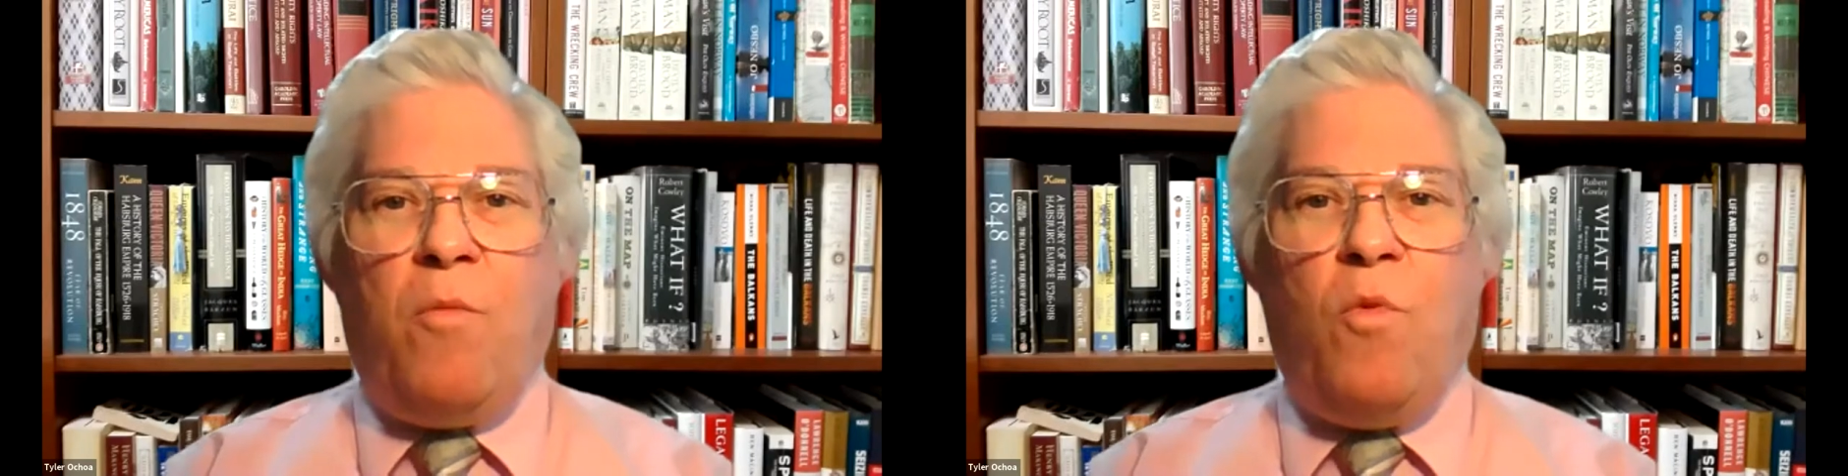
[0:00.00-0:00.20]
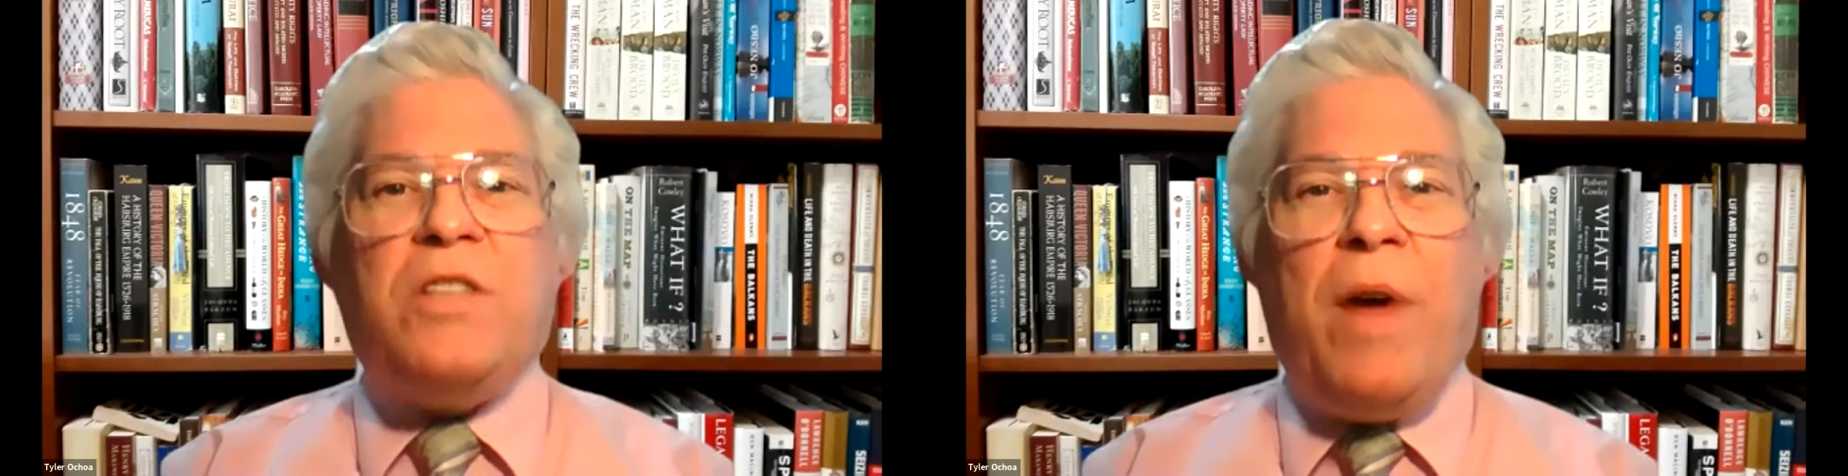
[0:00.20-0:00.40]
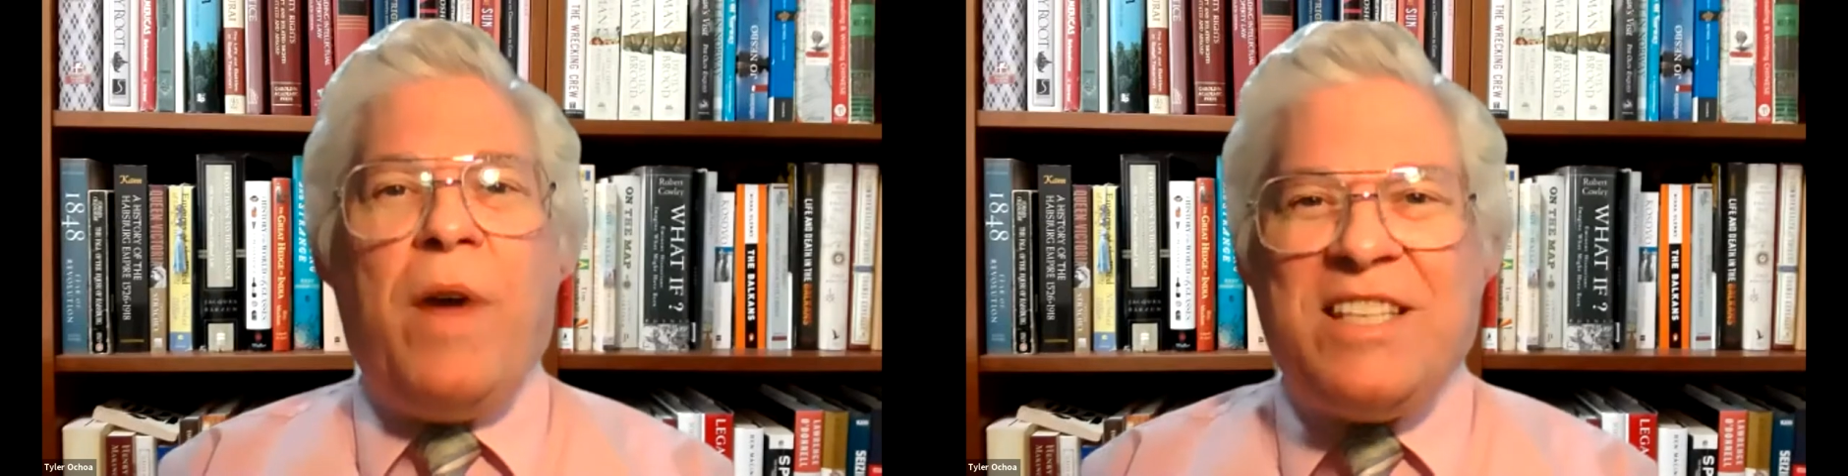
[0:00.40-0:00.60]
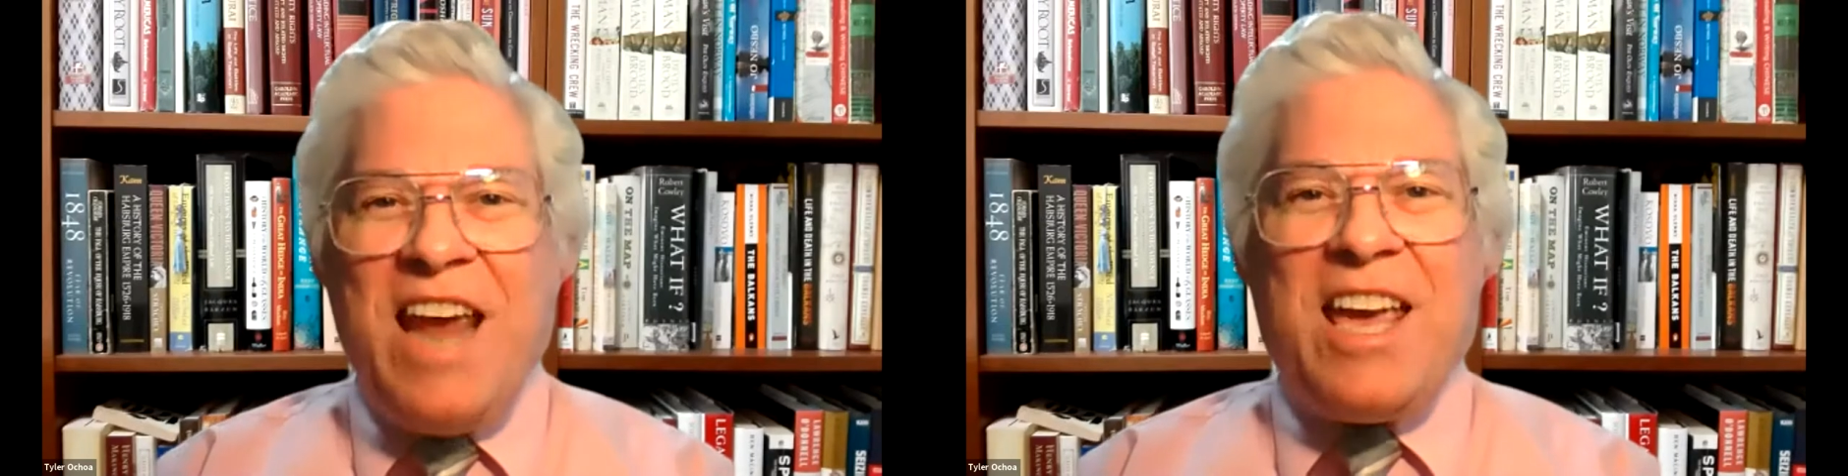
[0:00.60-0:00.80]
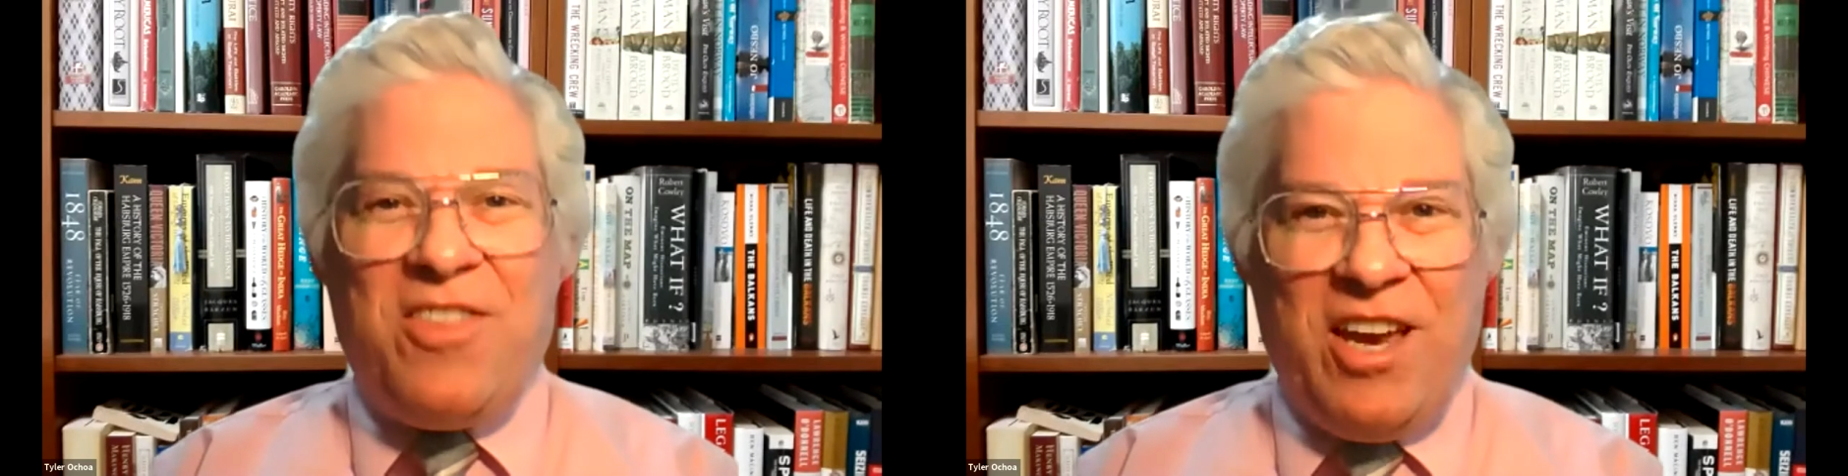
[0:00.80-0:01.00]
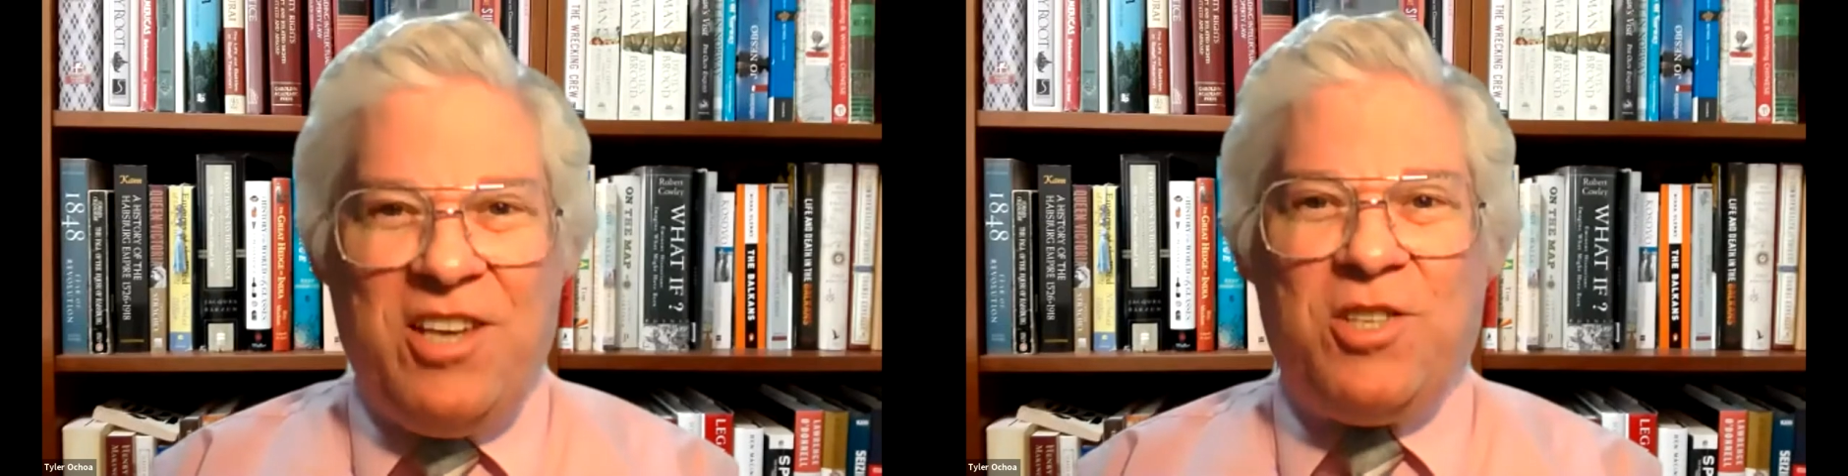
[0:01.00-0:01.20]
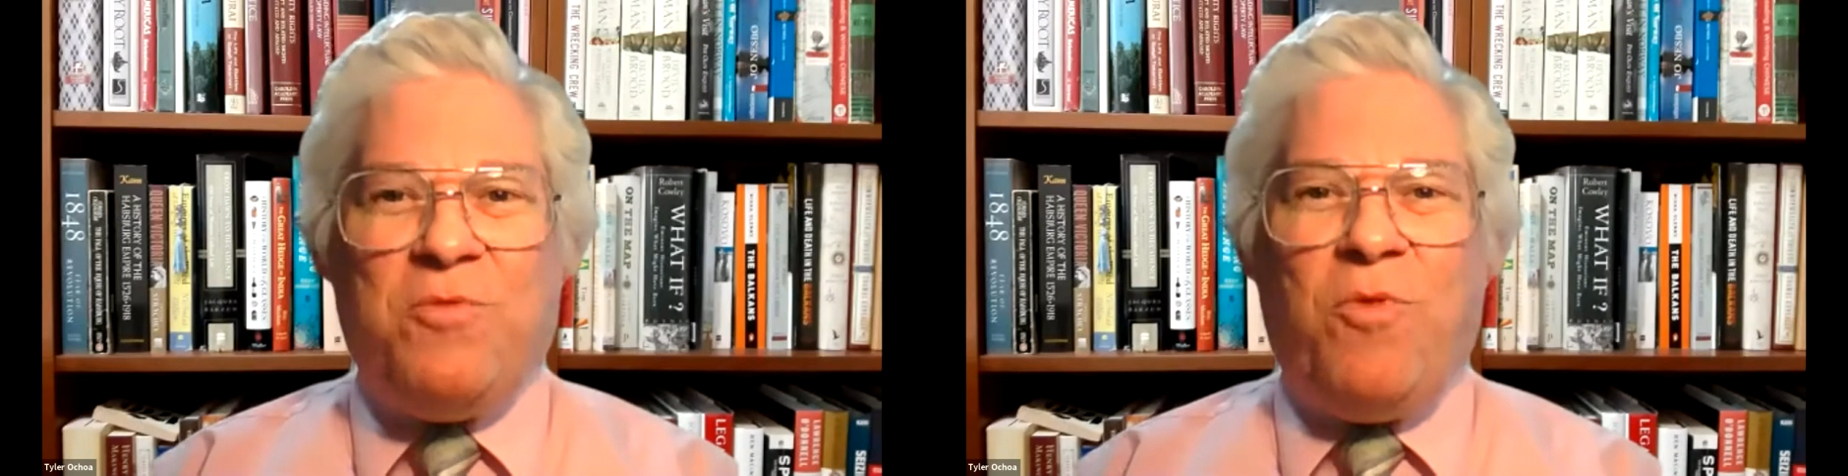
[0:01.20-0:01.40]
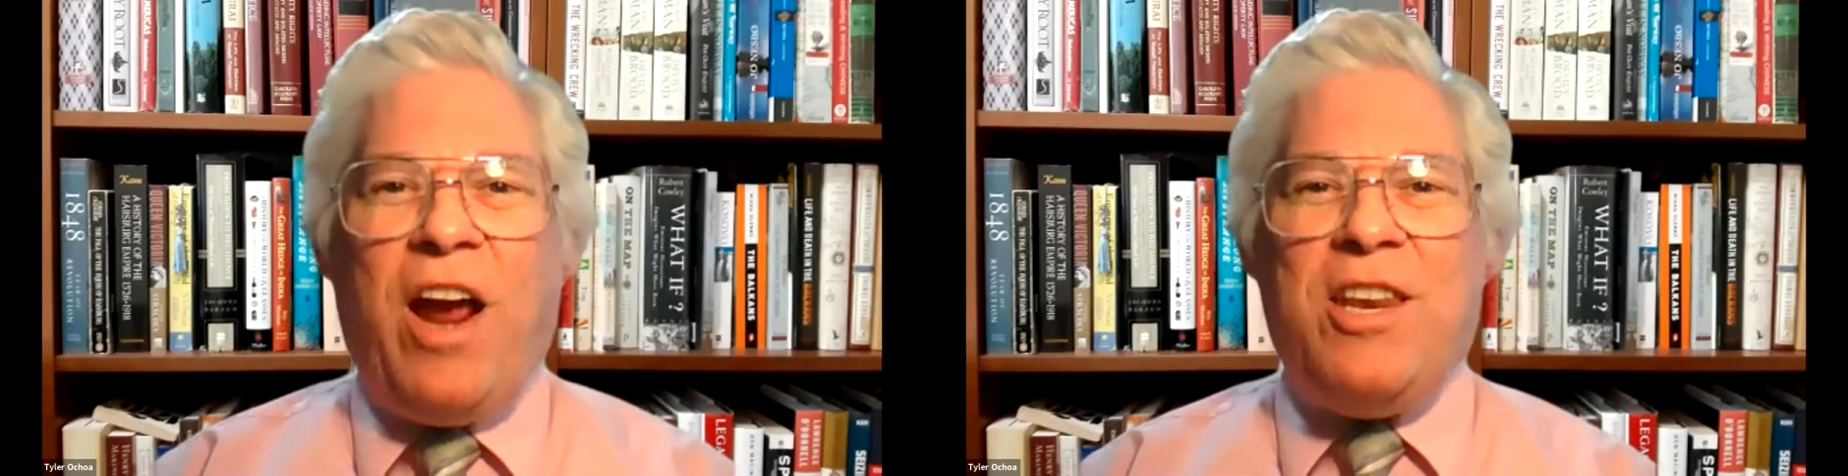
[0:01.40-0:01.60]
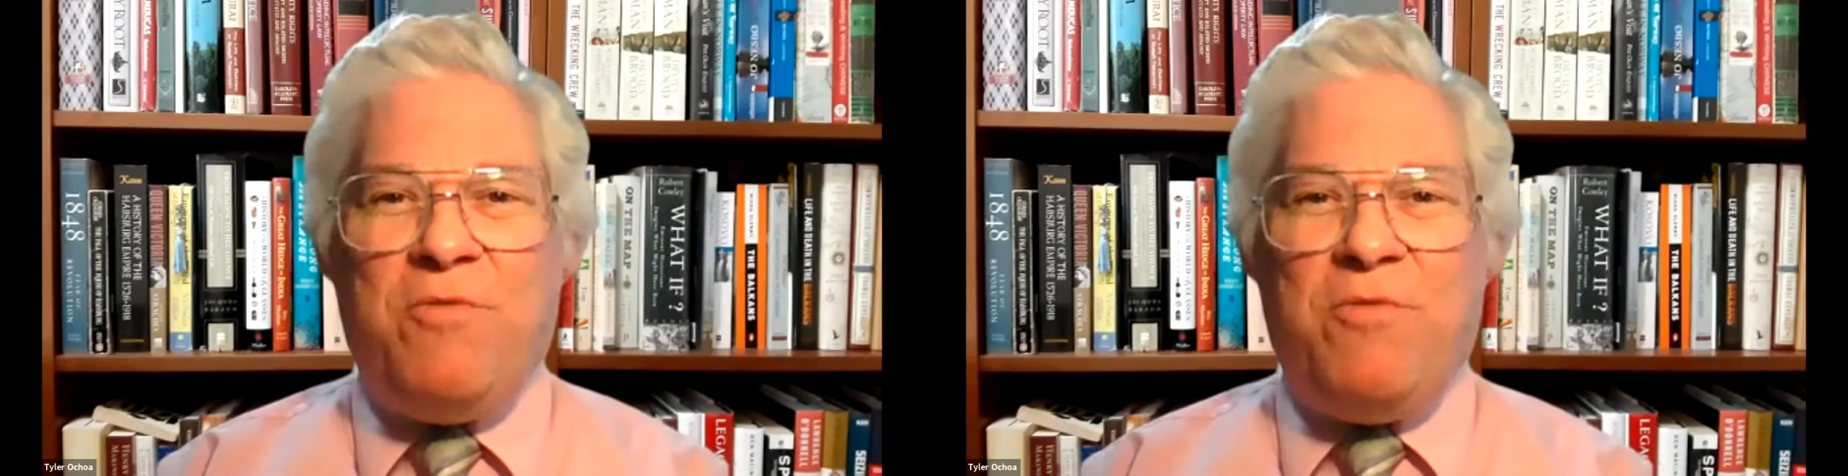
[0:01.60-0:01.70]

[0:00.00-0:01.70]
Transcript: What's my stake in this, right?